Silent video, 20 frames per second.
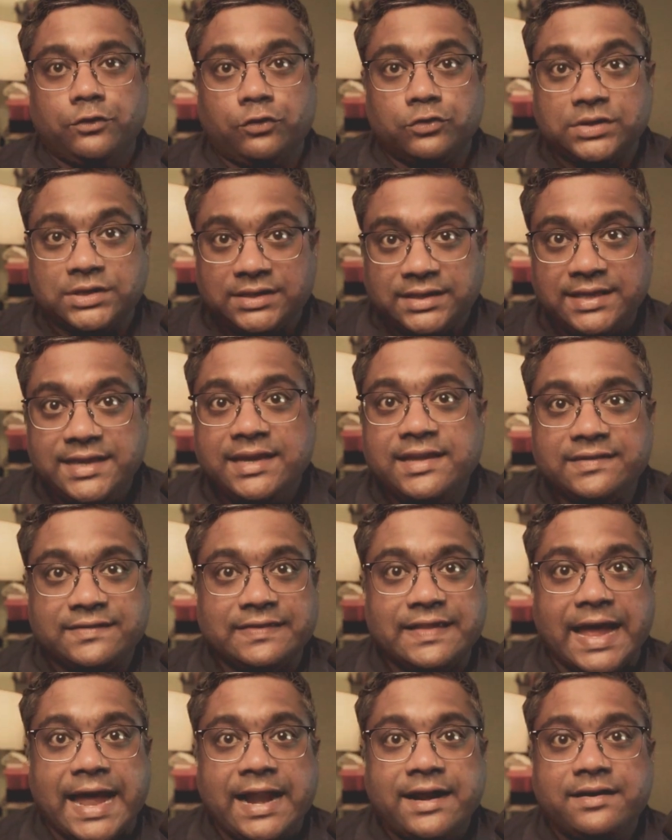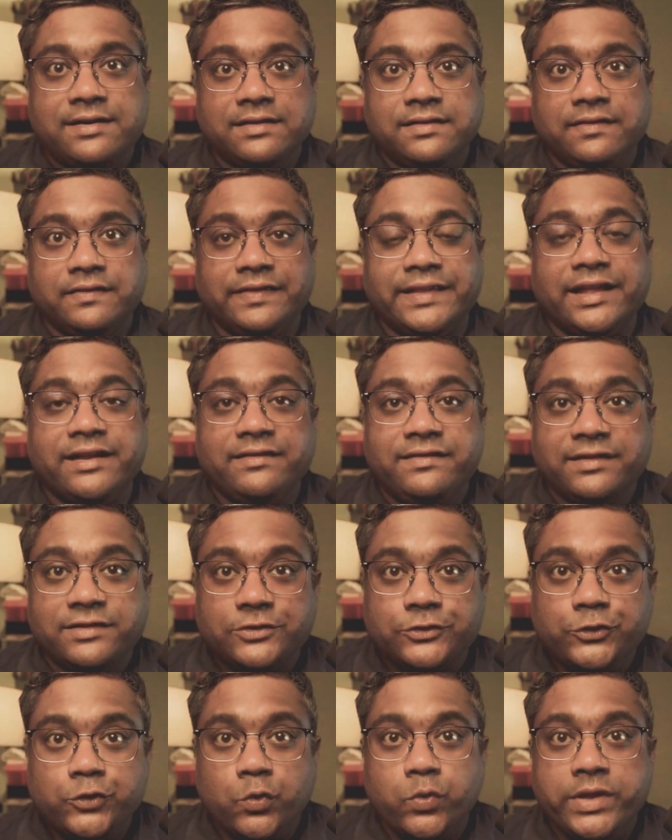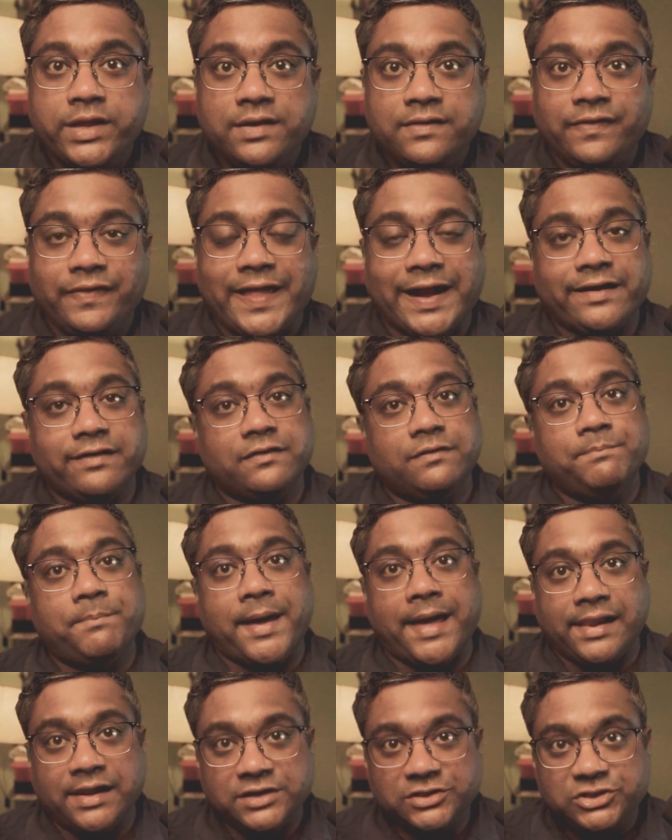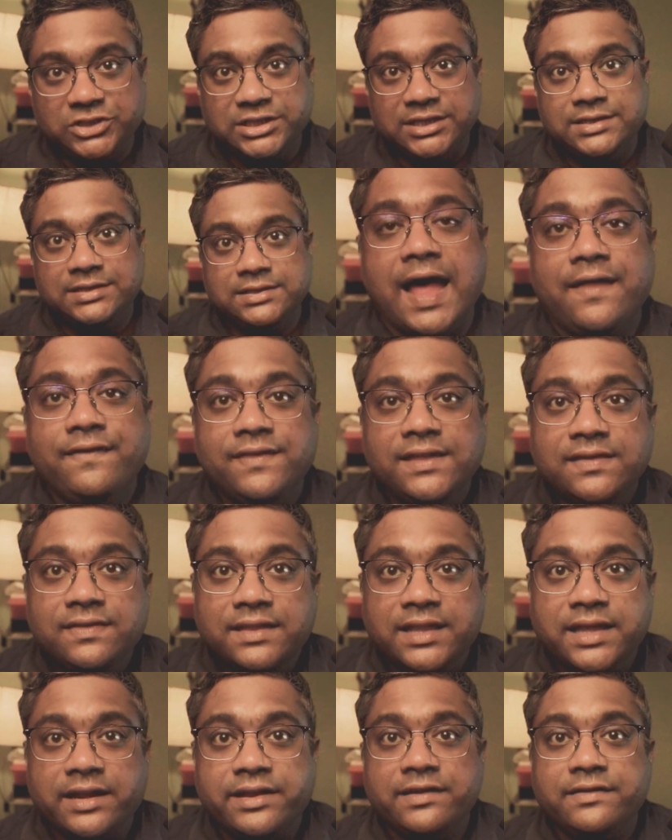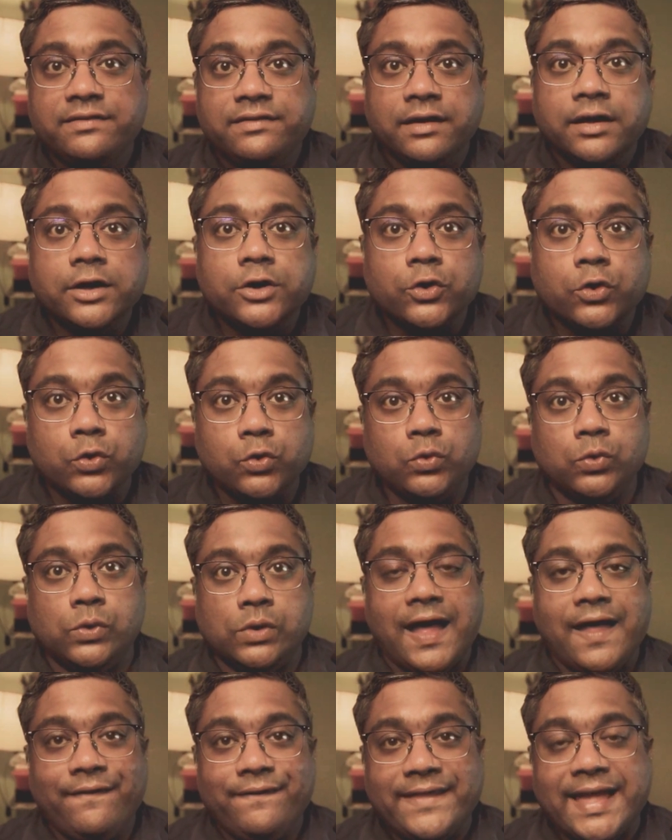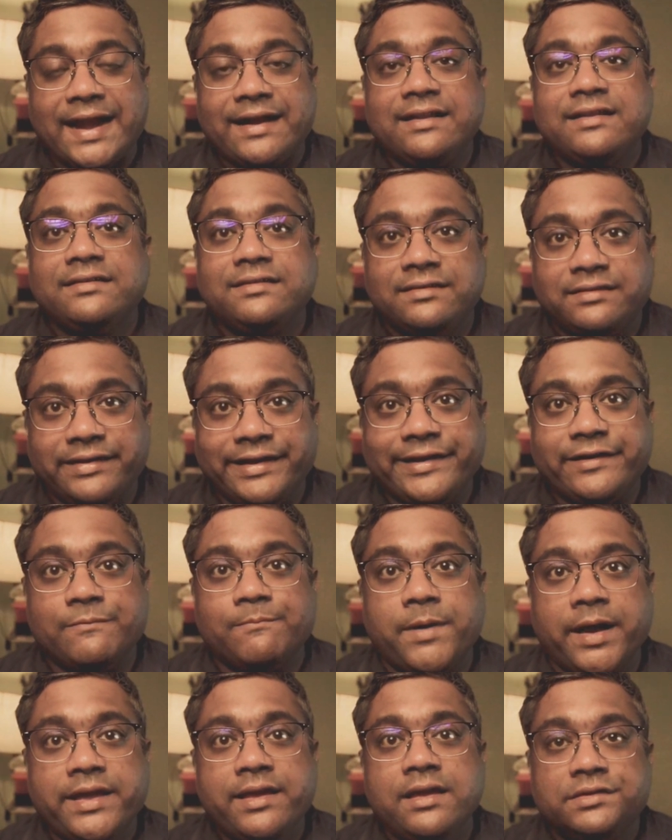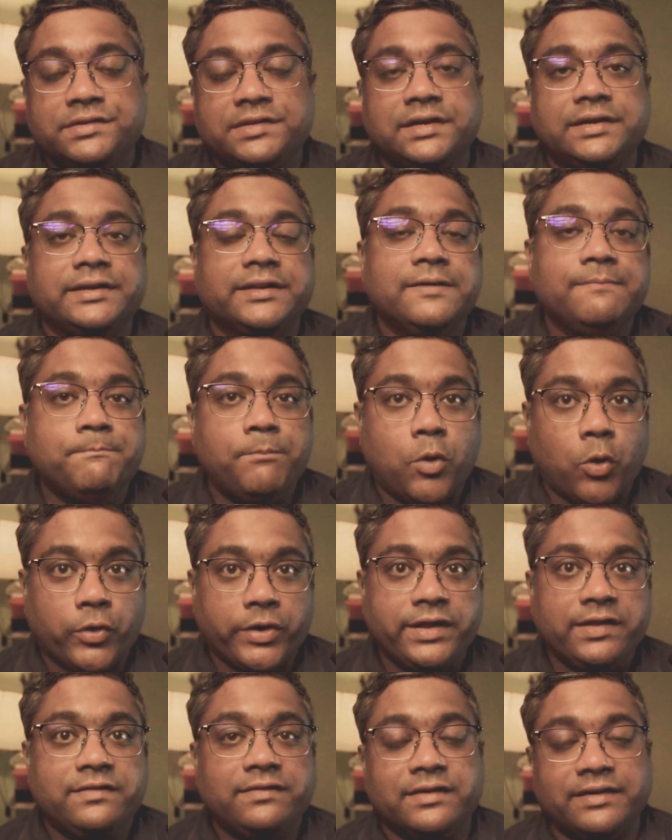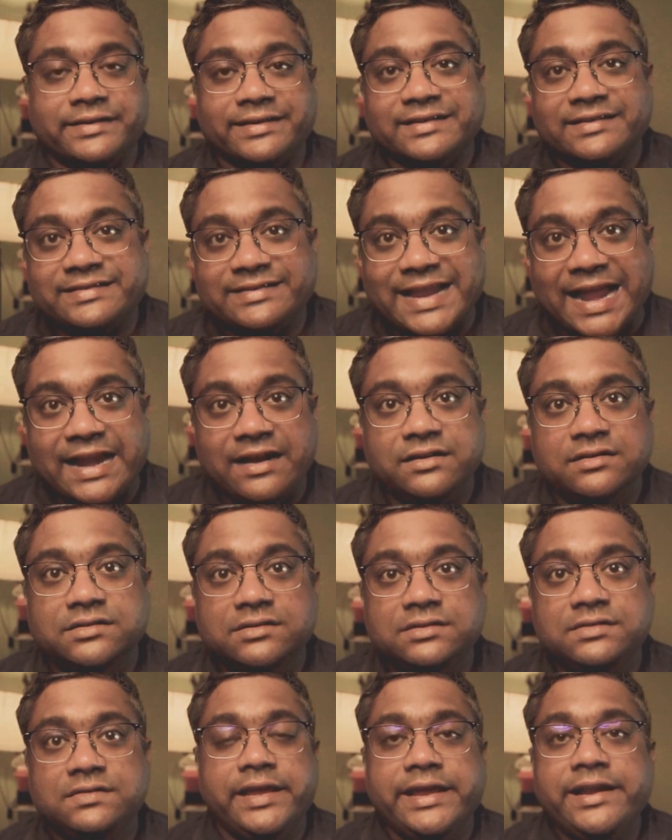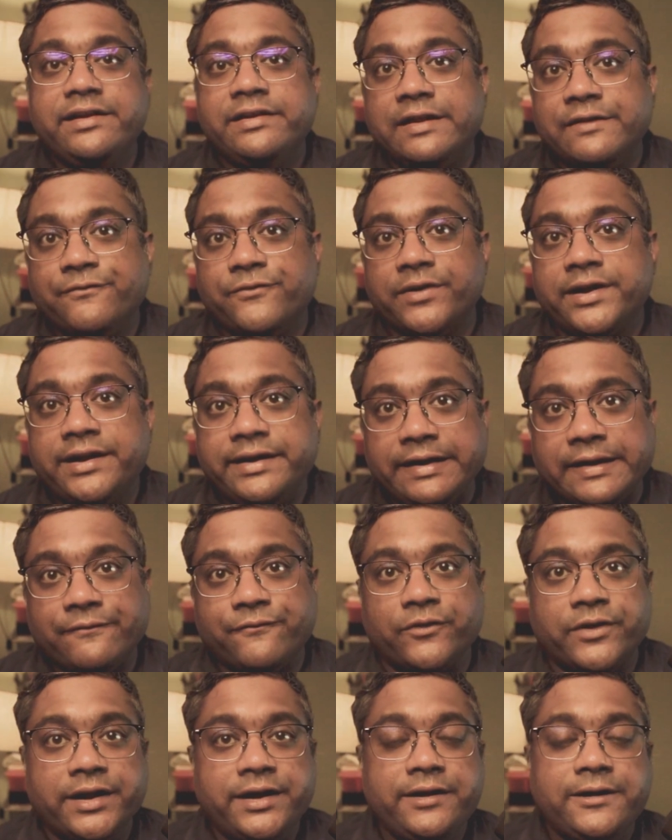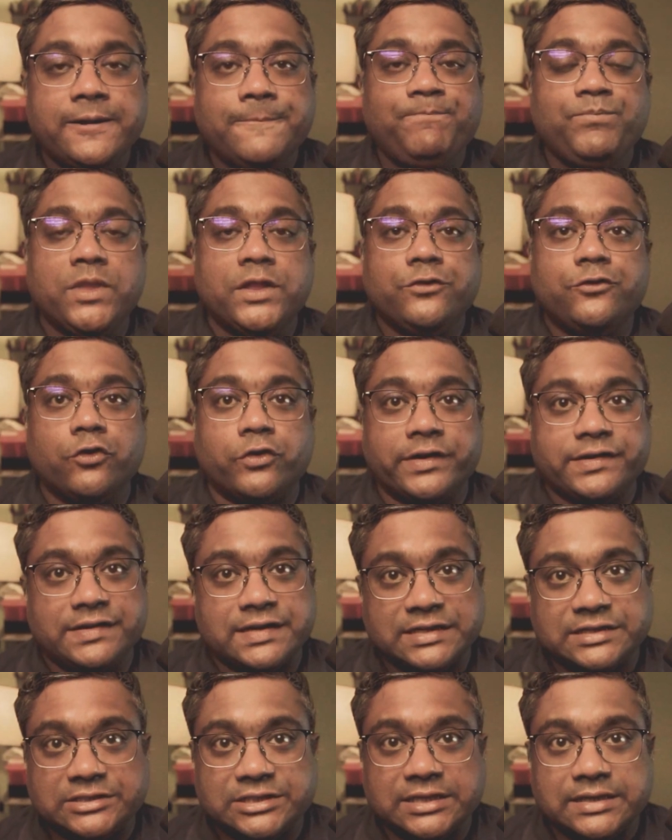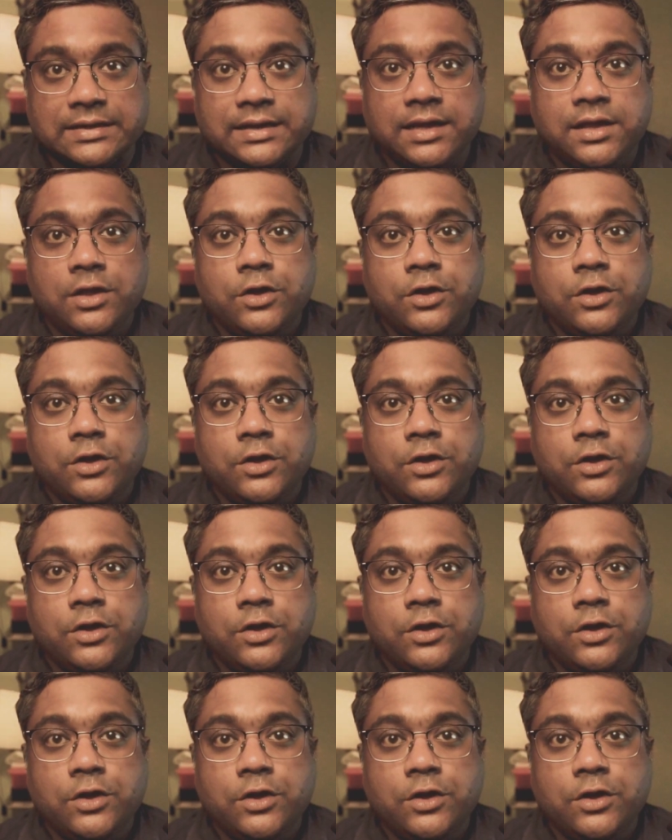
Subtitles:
So the thing is that there is a story that is balance sheet and then there is a rule and that is set by certain bodies, certain standards in different jurisdiction.